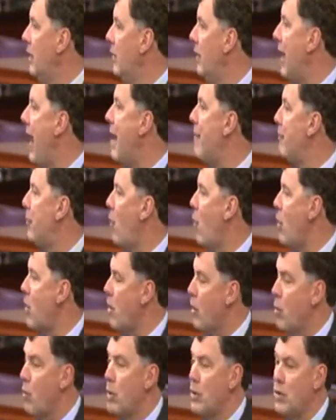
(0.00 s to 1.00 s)
that
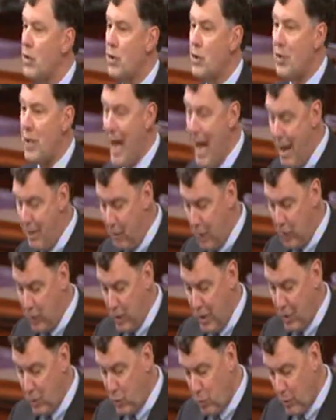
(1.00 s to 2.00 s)
border was
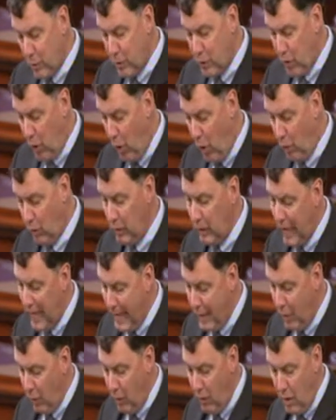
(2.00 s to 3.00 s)
established as a result
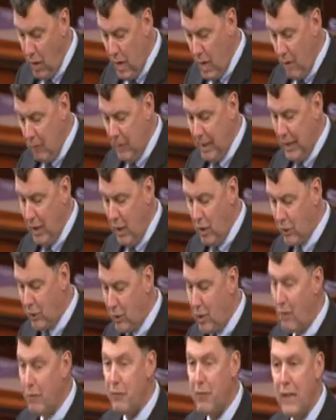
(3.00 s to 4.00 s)
later
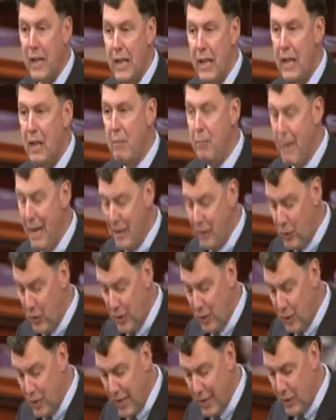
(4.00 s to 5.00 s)
because of the
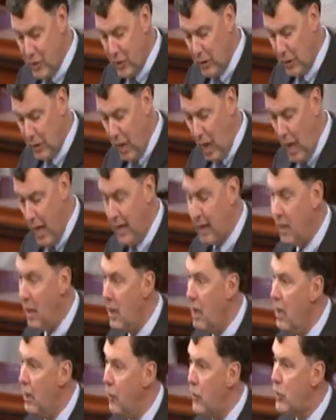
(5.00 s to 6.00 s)
Mason-Dixon line.
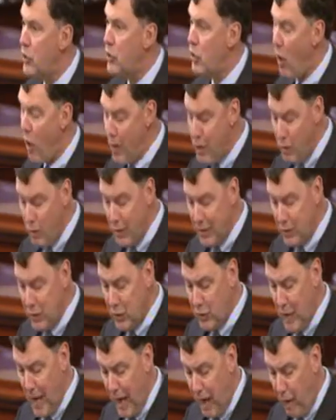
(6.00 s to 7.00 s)
The Charter
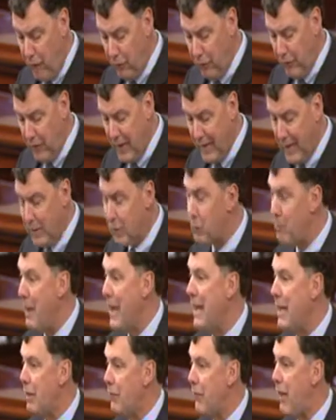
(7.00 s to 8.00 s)
itself is
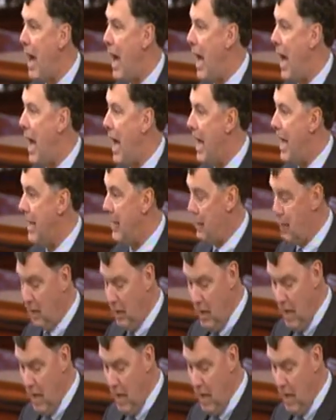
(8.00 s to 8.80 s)
made of hide,